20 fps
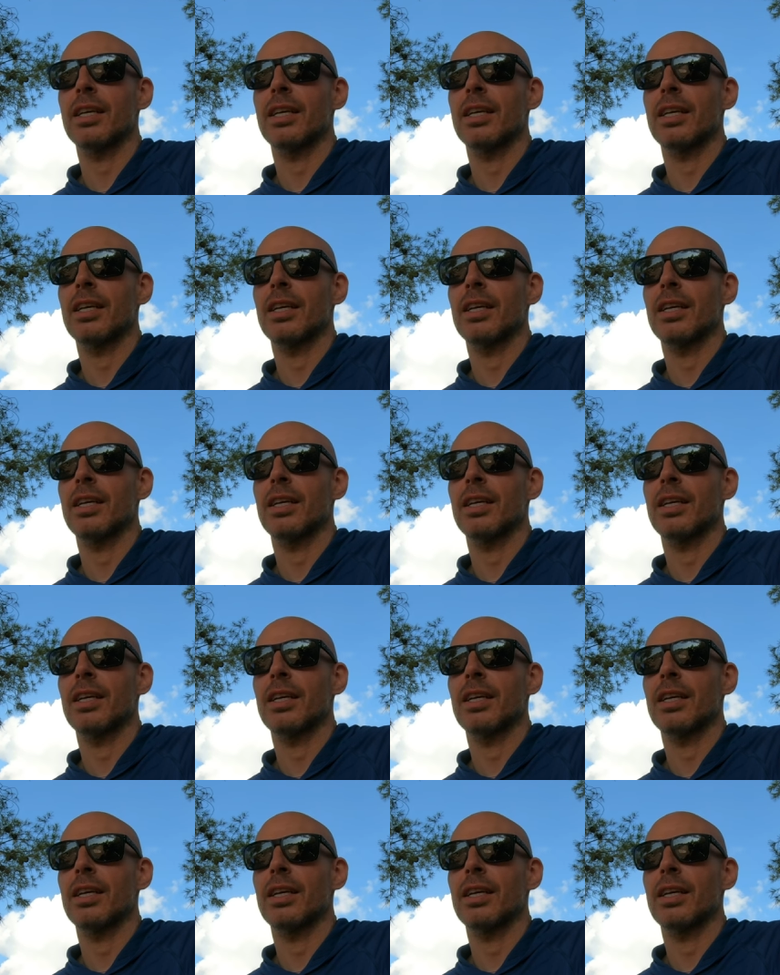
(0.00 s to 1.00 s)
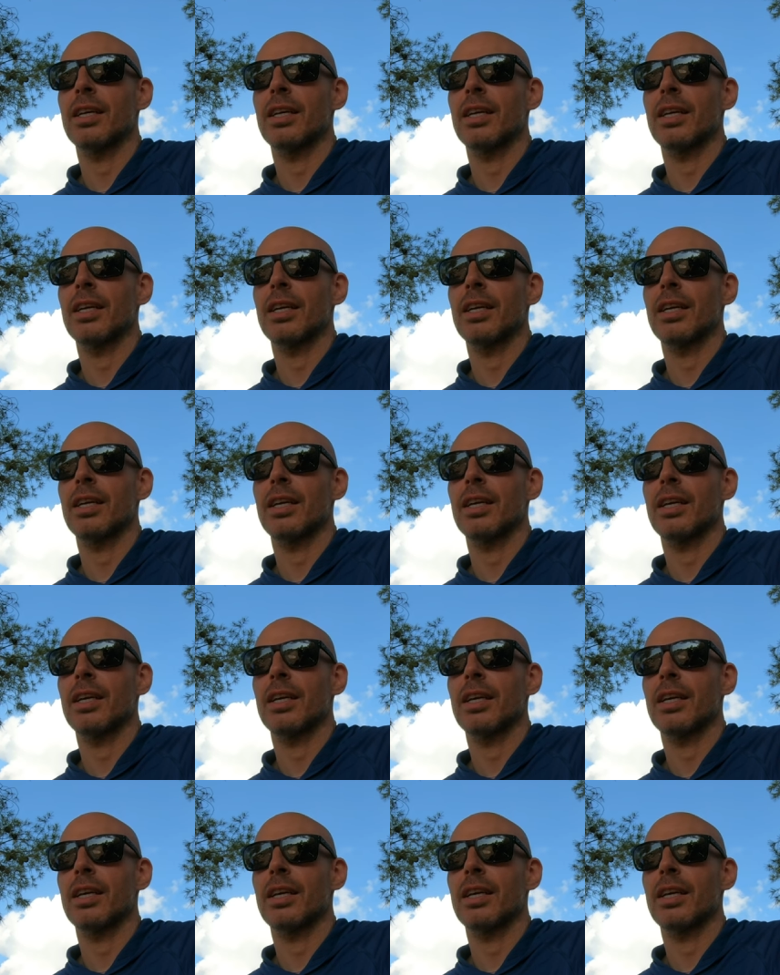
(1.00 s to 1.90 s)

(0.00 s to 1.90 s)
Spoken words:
(silence)